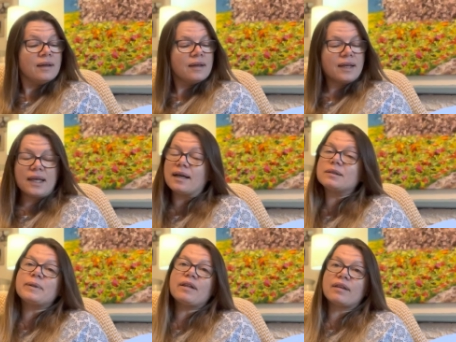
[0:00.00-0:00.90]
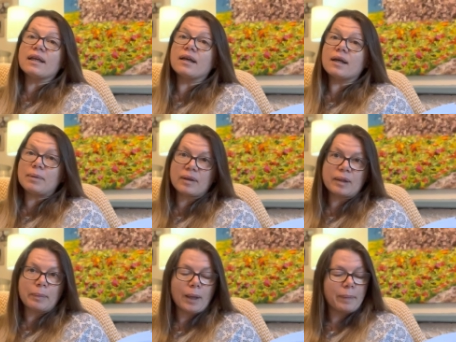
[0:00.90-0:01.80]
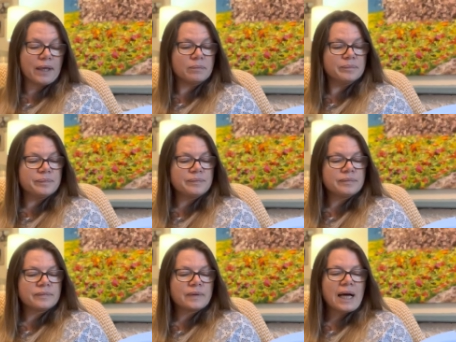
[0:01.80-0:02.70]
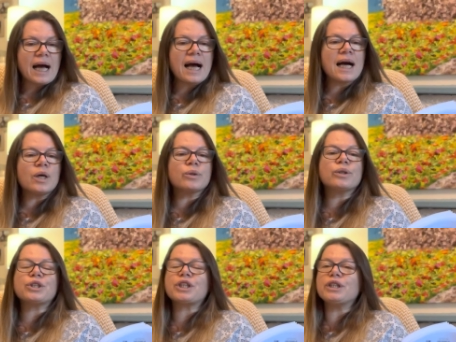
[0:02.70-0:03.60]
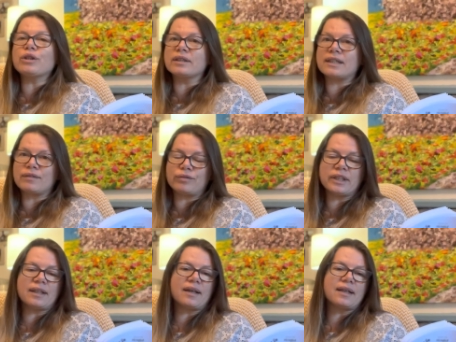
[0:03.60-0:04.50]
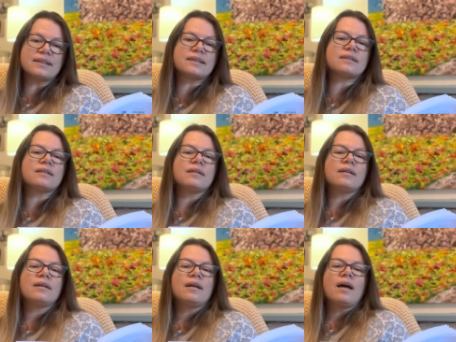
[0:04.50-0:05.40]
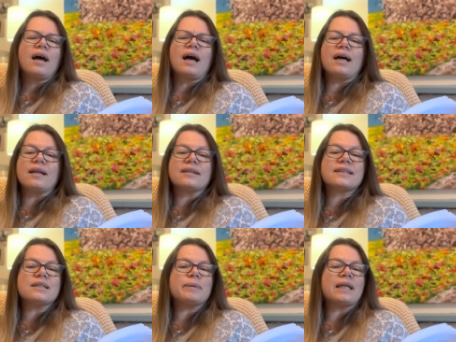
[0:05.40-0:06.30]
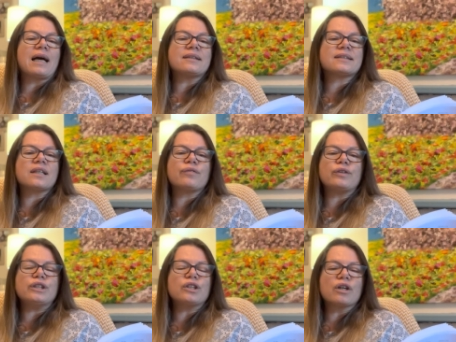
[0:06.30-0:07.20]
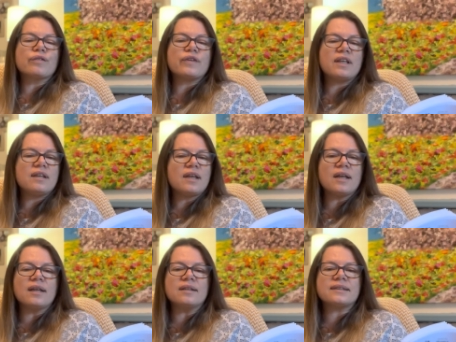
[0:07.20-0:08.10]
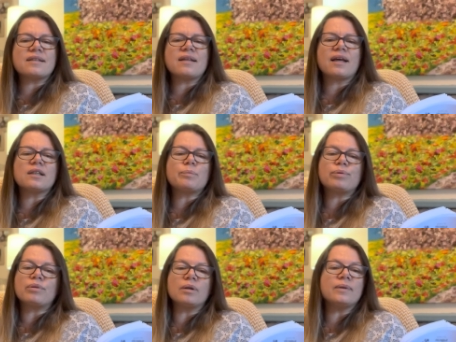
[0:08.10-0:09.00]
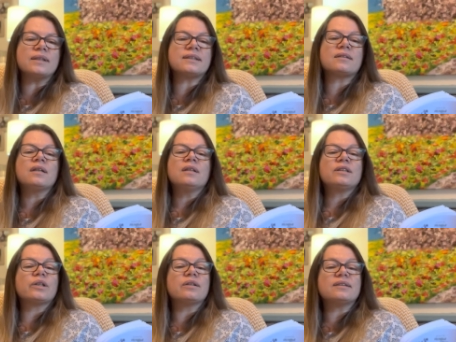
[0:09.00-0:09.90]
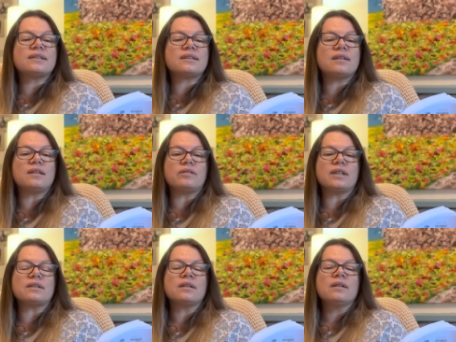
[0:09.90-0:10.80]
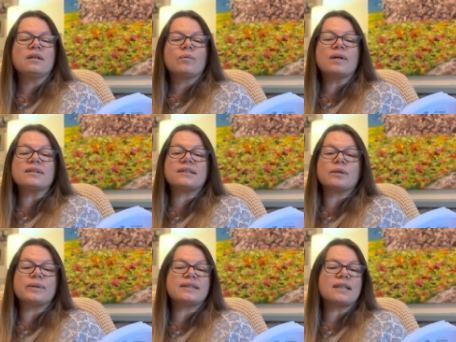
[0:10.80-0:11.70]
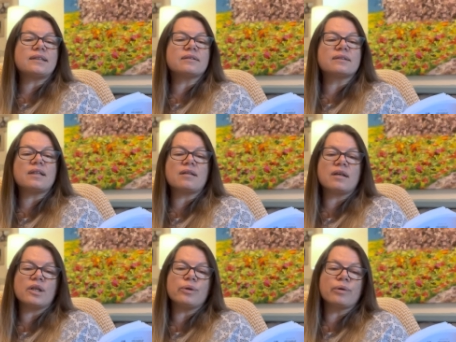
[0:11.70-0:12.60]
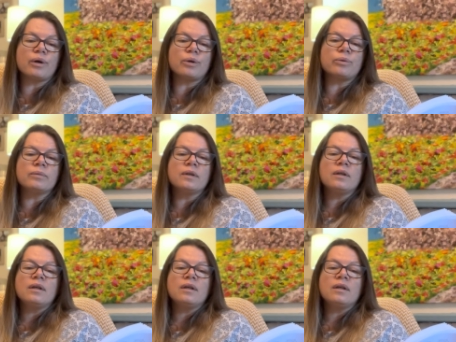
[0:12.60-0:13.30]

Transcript: He had been thinking about the puppy. How could she not have realized? Alex had been asking for a dog for years, and they had promised to consider it once they were settled in their new home.